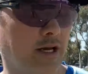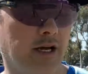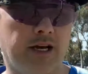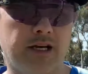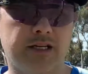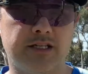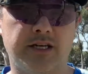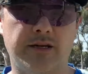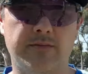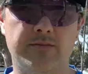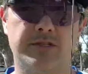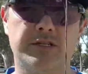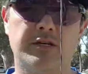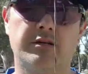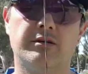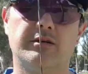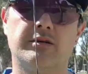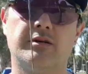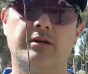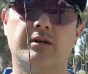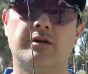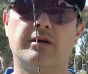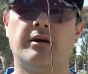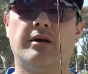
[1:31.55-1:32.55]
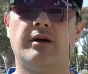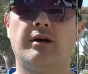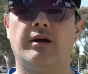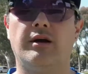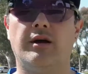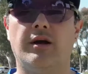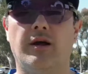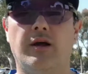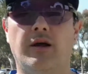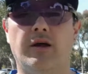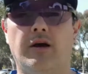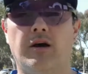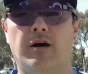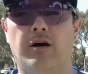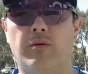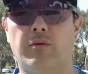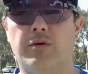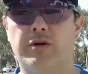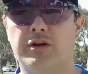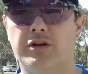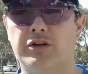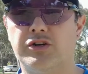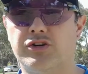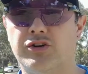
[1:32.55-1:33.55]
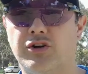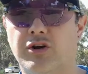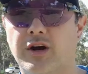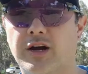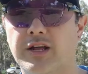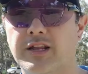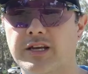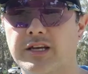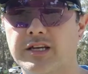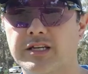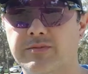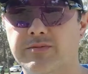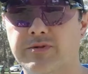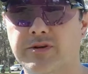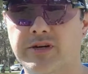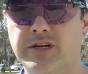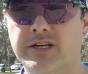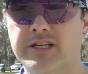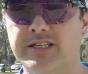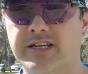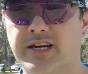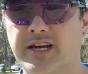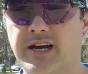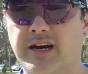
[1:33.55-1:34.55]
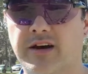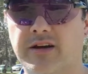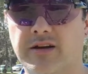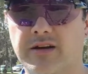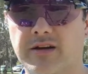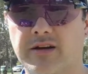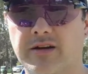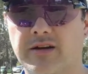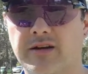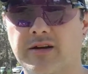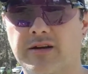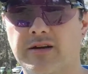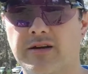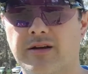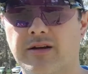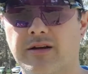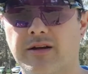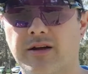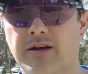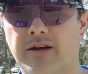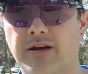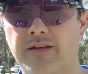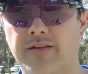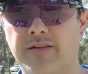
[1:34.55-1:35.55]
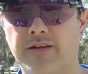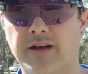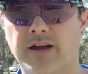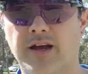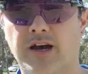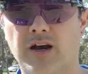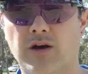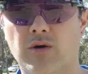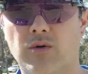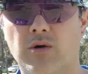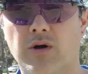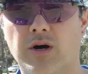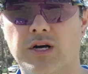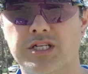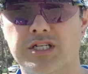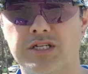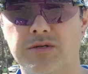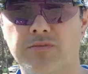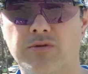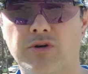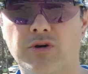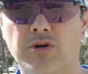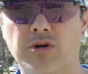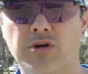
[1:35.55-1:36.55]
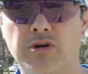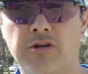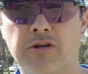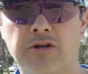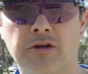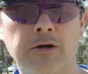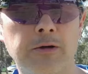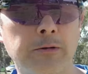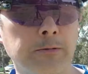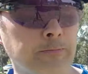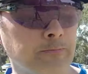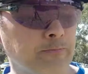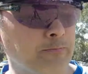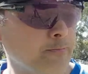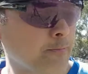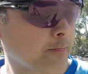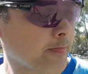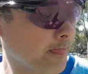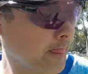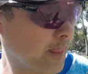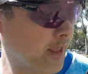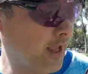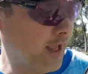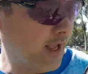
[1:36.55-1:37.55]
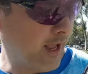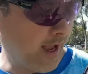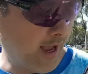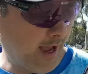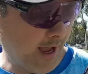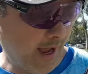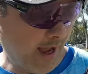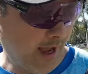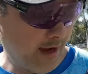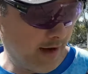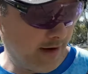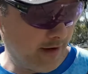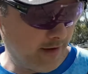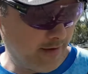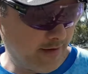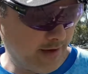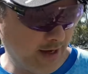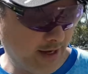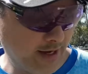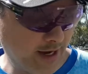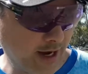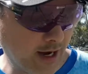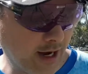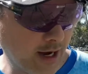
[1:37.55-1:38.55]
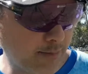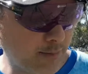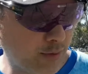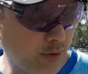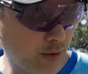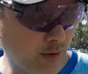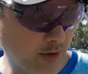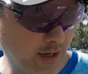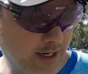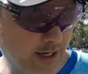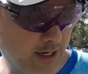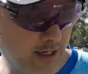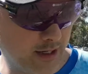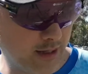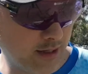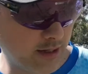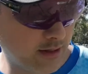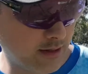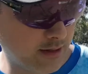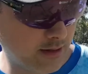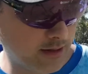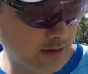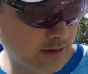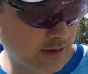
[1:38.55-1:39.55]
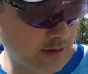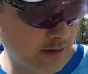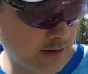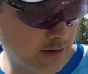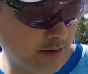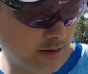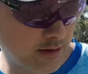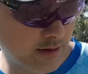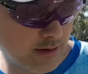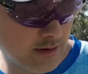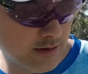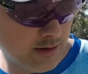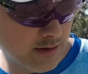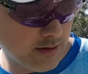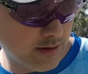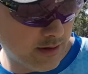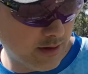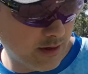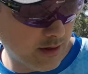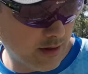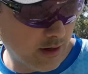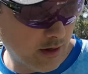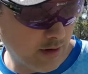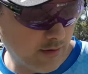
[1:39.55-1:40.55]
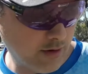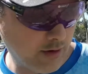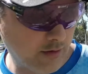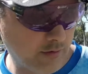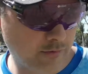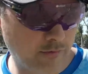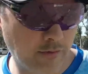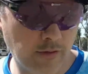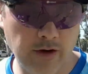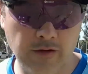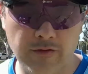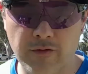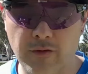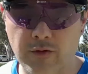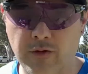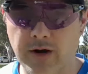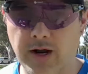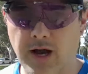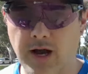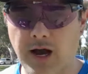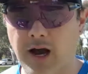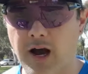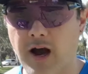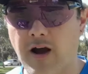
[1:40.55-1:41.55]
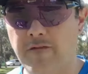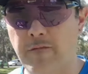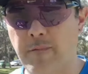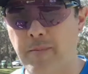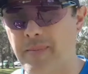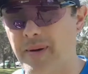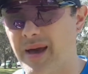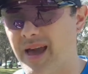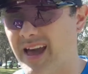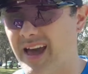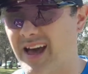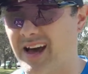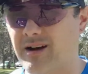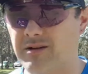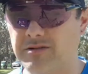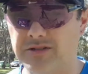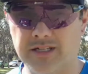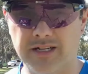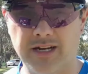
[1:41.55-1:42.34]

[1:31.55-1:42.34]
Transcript: NS limbs. I wanted to try these beauties out. They are quite smooth and they are pulling around 44.5 pounds.